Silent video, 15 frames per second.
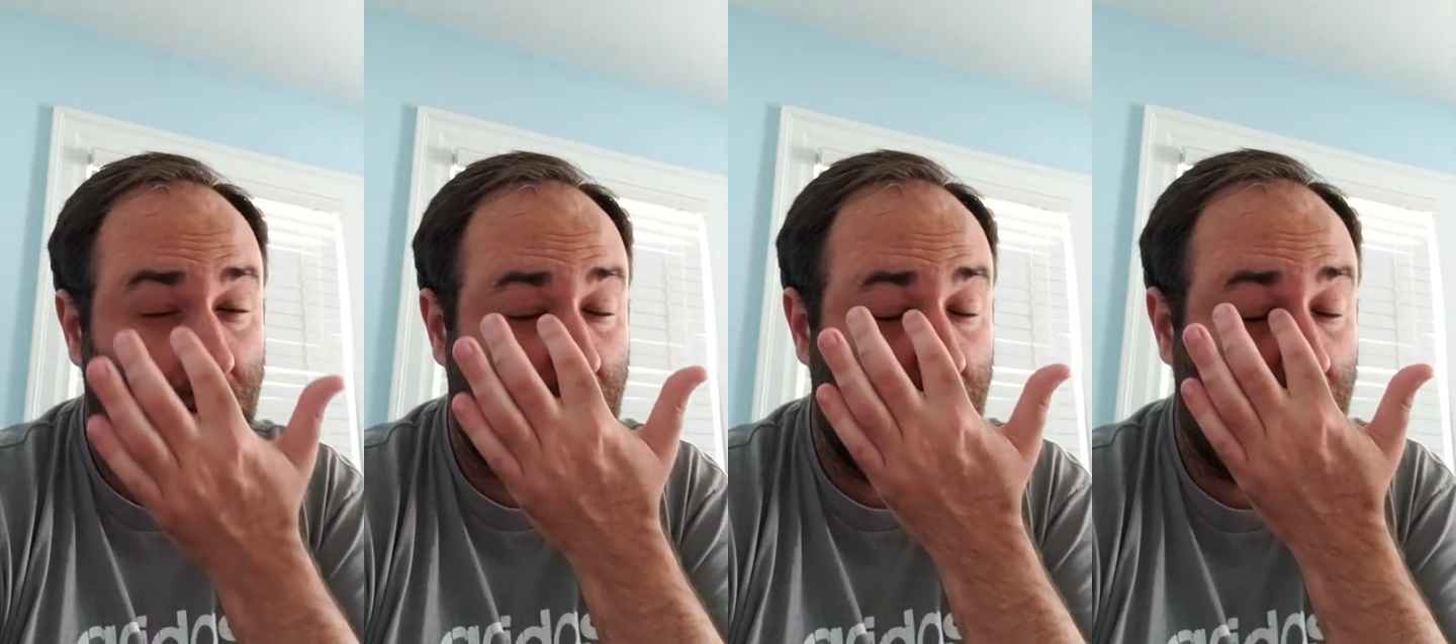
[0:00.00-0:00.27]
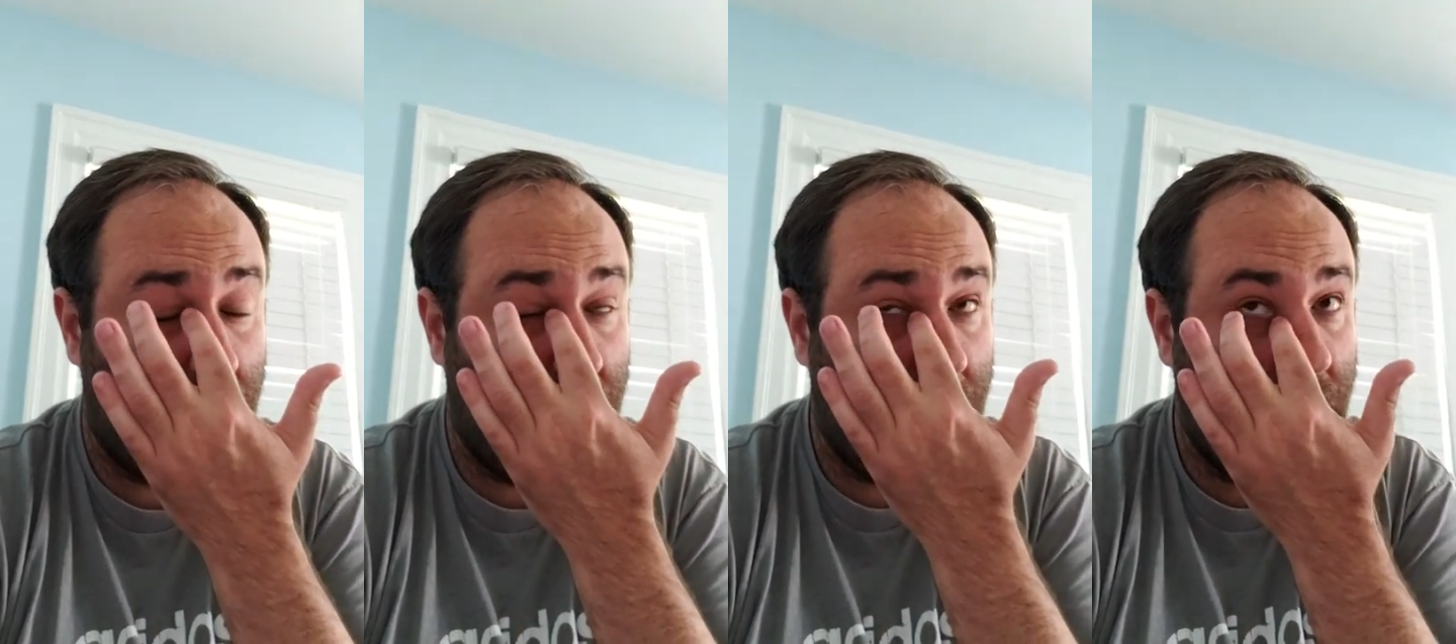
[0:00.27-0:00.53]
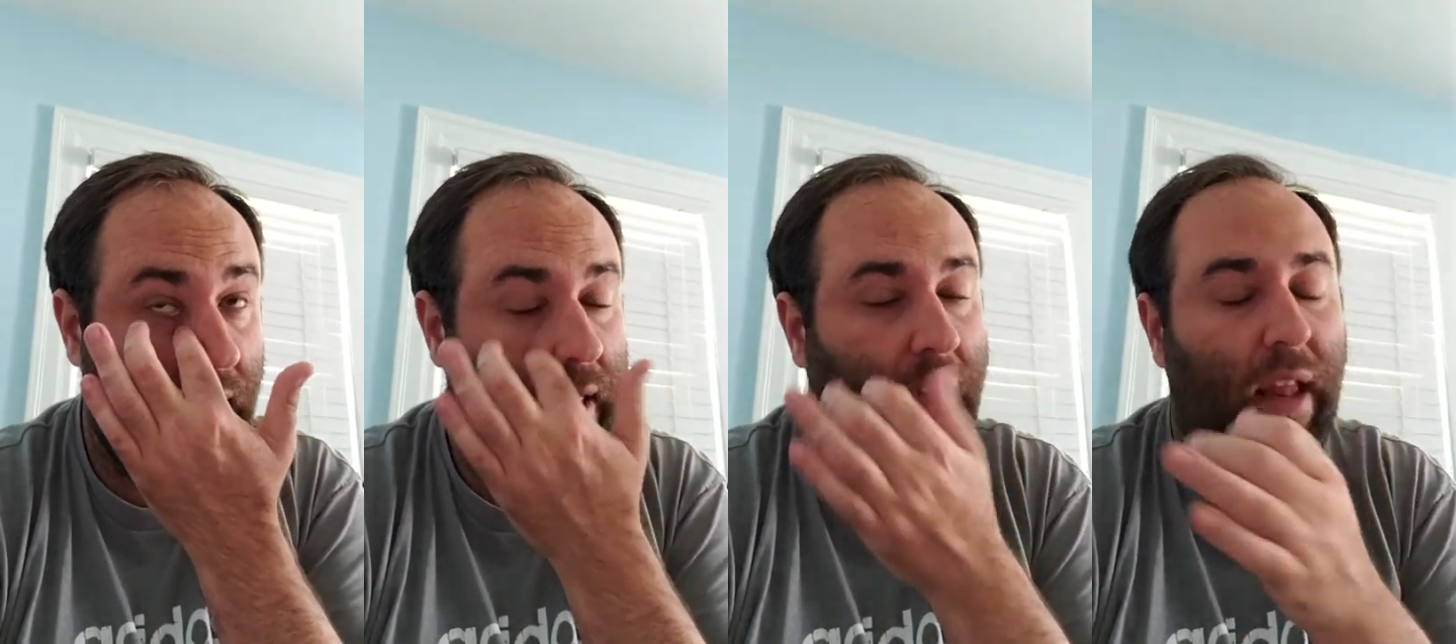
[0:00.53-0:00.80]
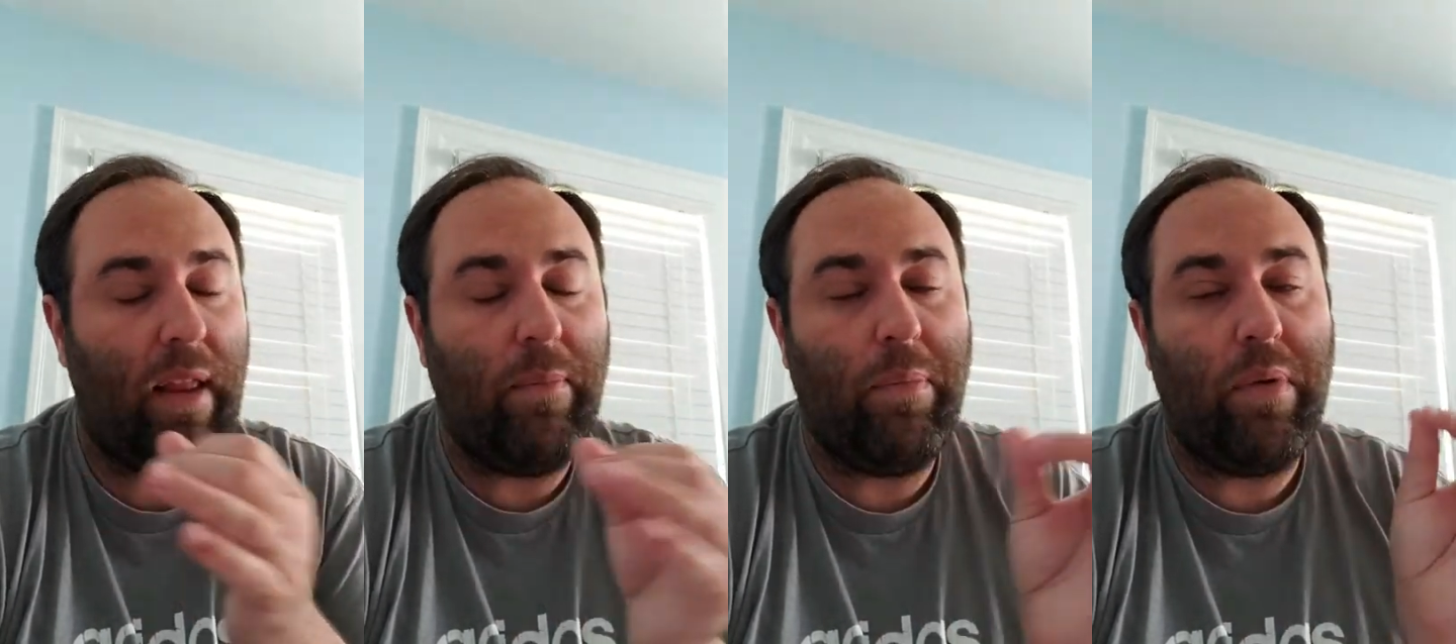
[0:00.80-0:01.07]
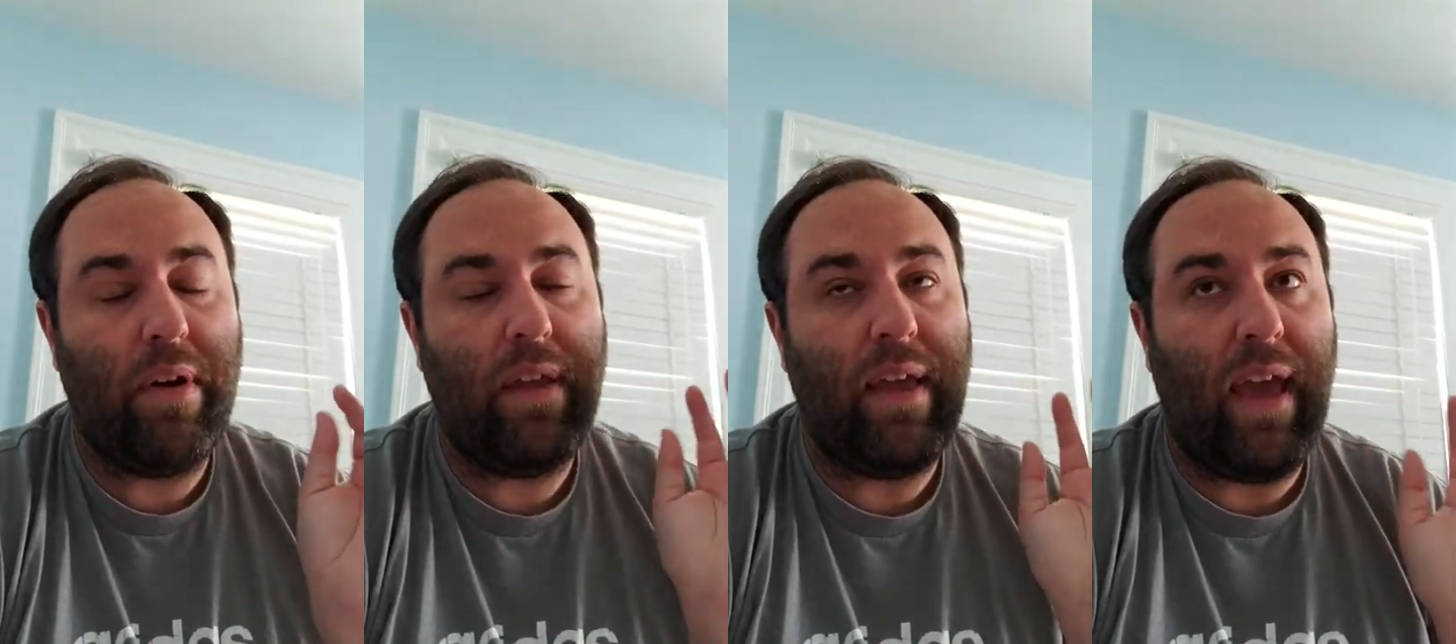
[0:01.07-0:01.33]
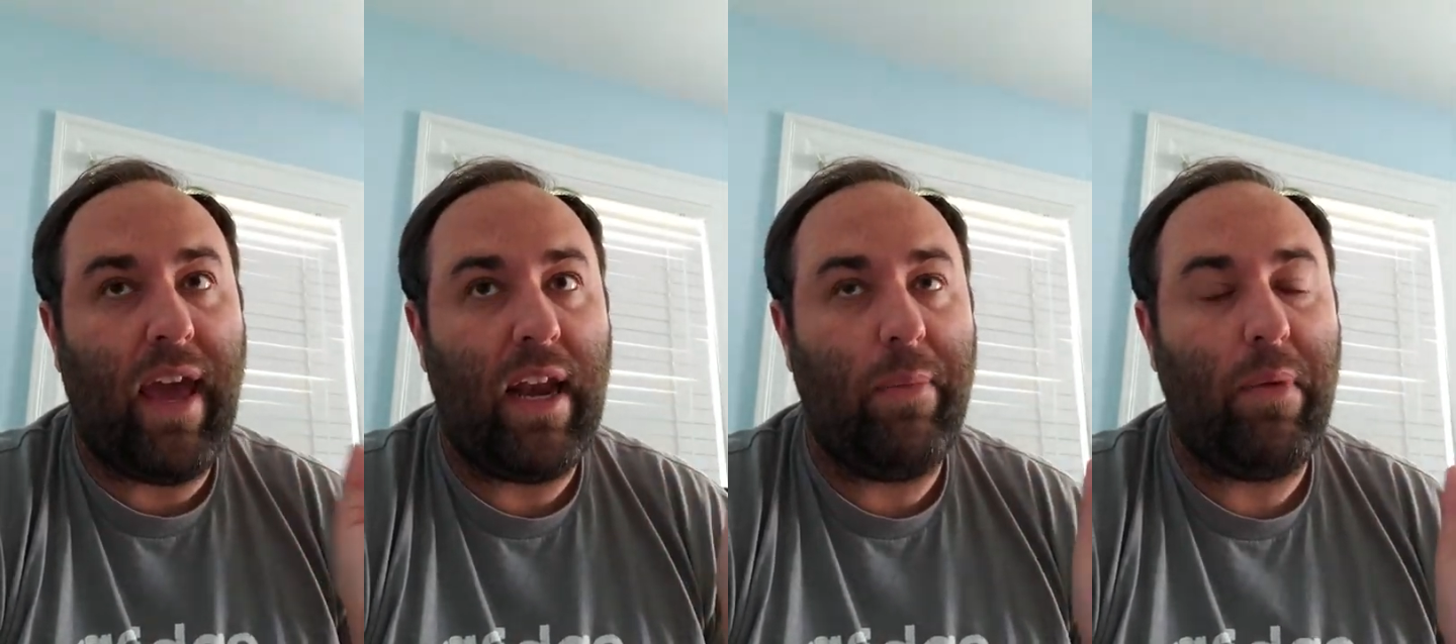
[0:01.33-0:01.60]
you know, he had a pretty
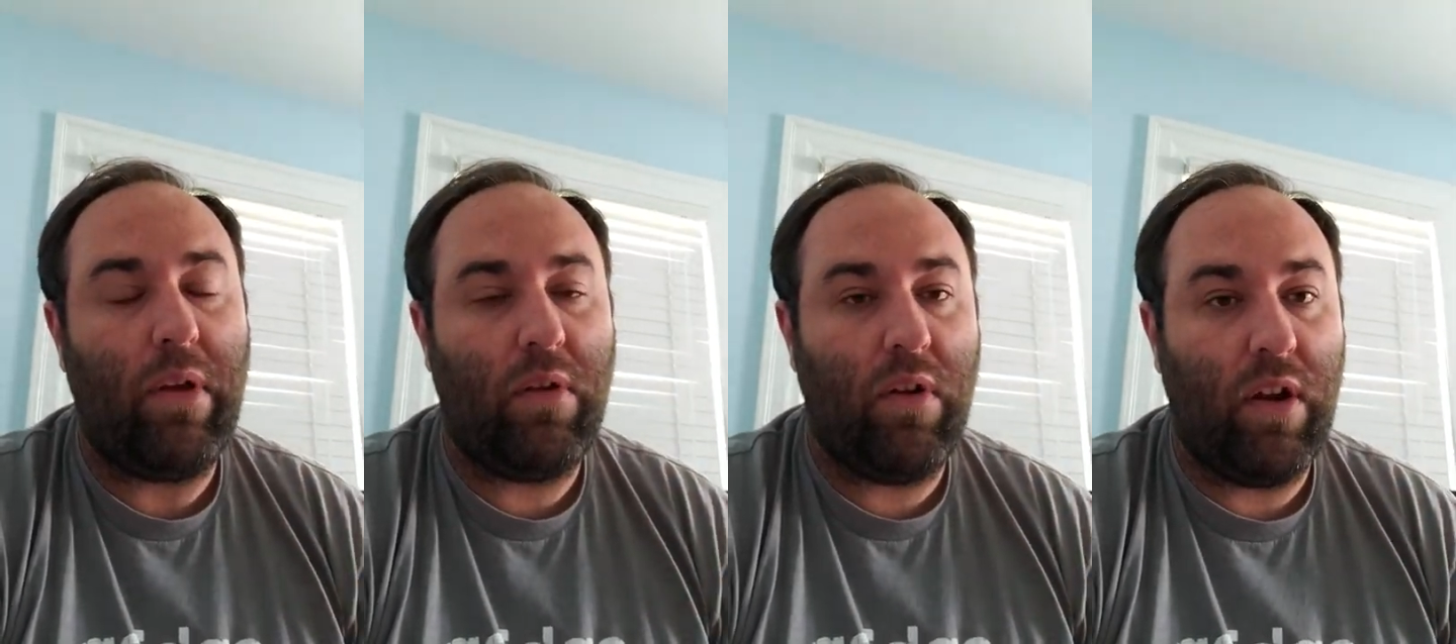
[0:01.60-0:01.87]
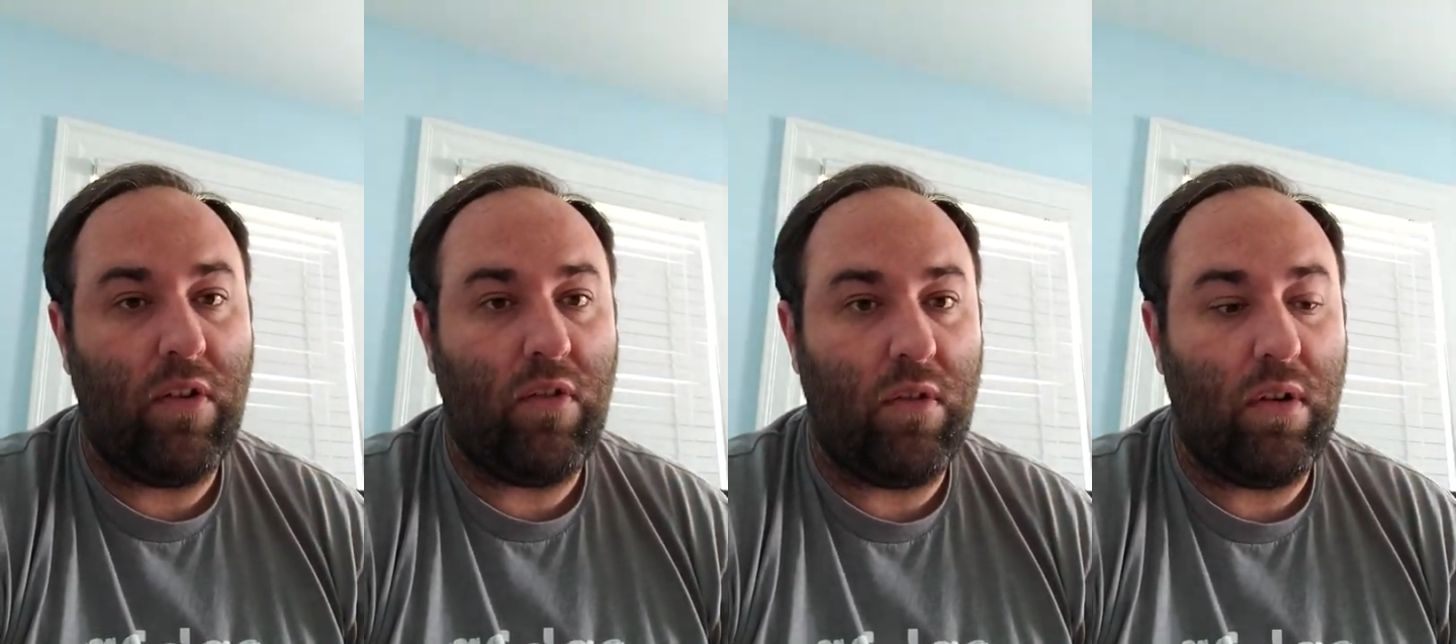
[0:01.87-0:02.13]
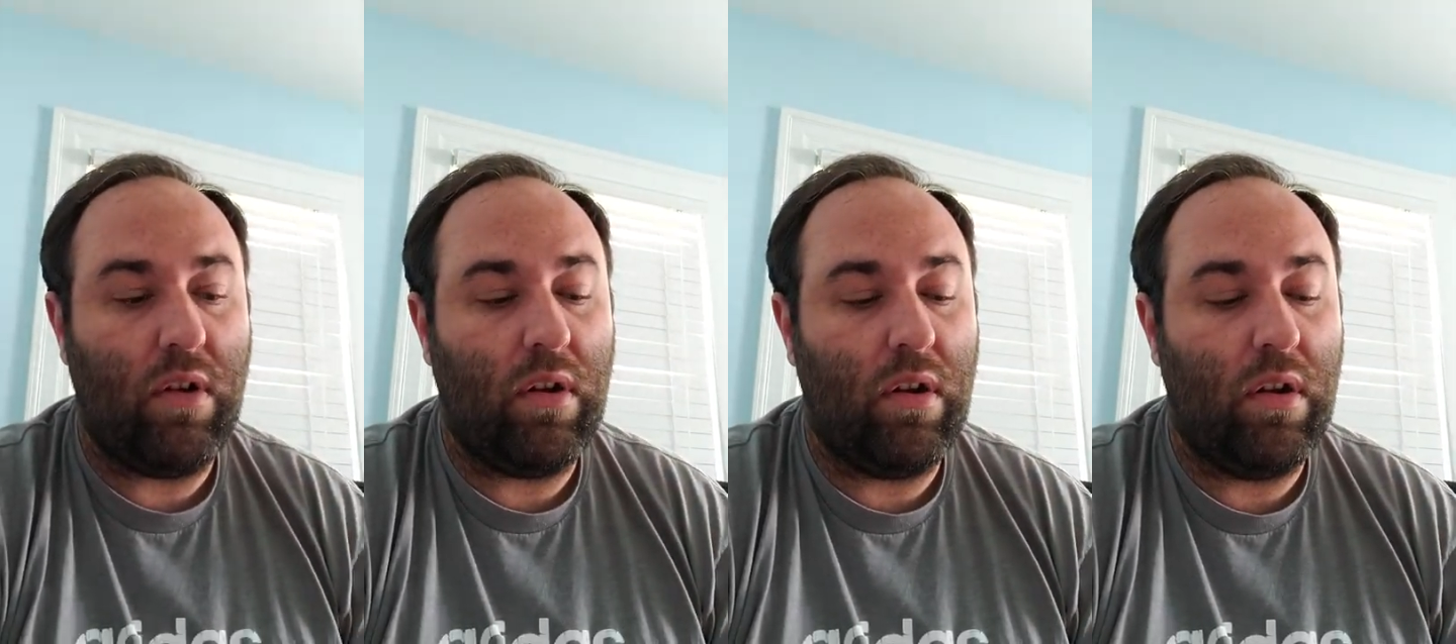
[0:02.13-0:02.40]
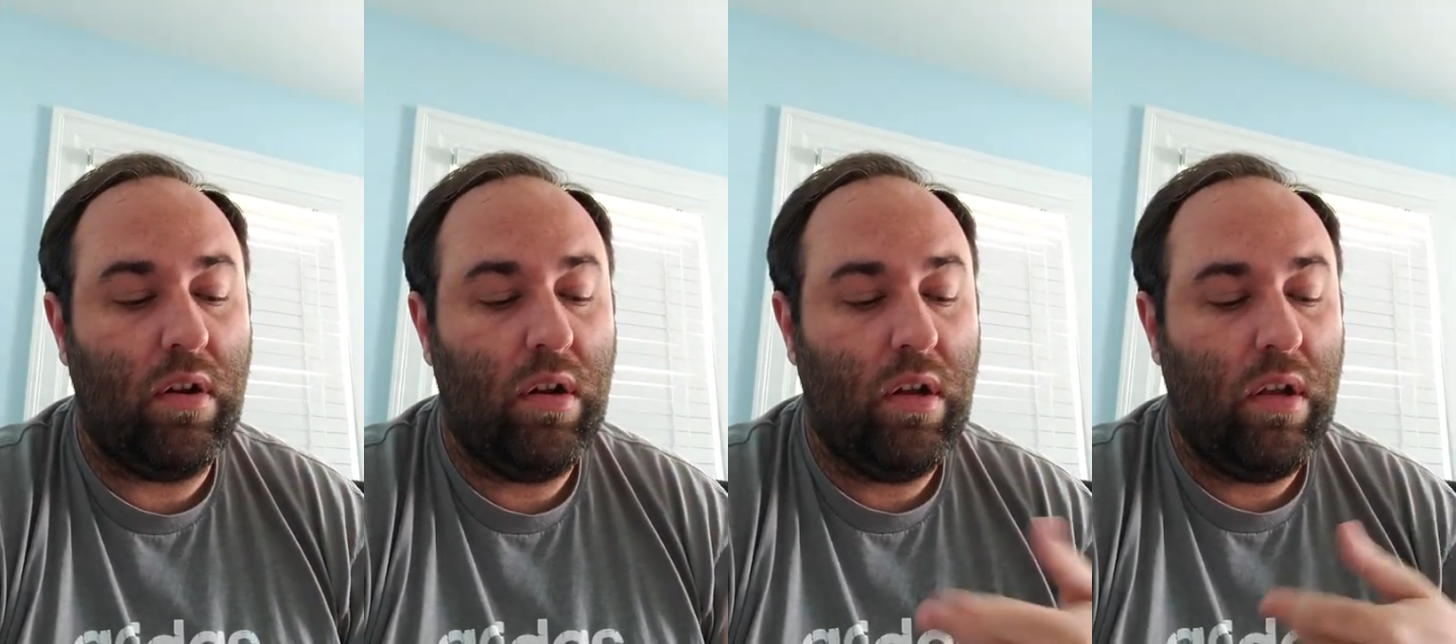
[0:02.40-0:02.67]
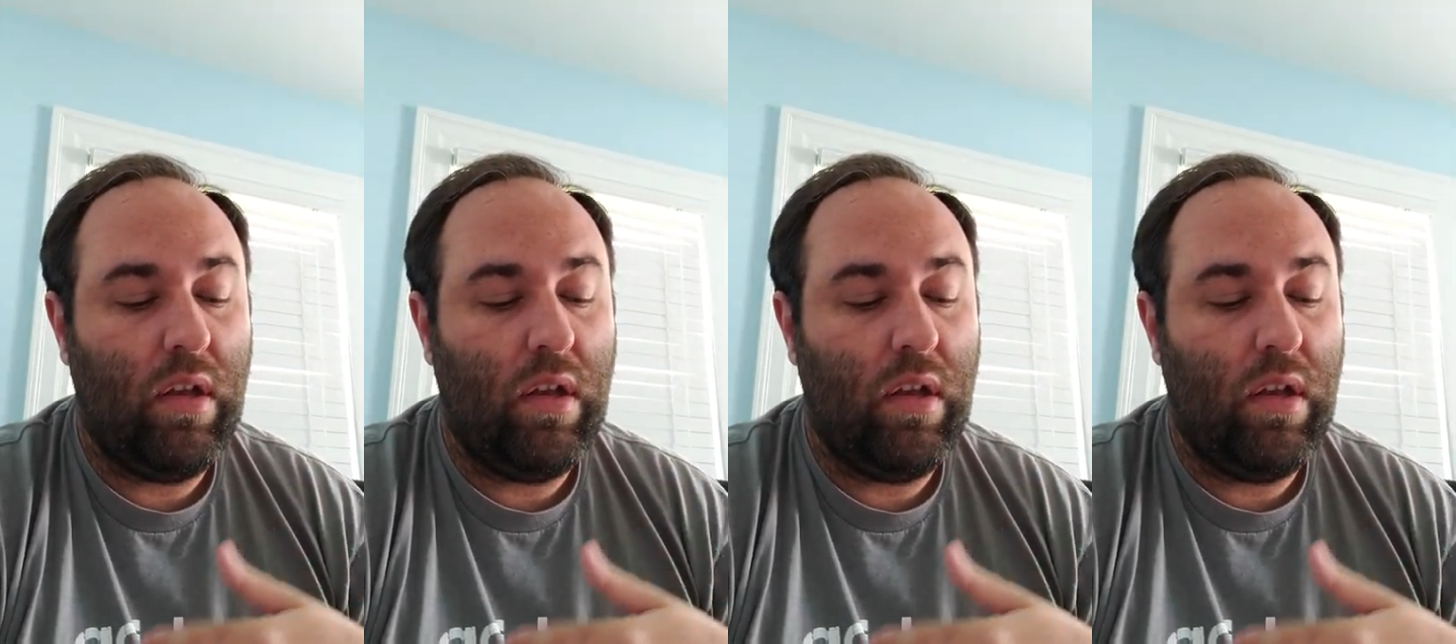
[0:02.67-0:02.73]
adamant crush on her,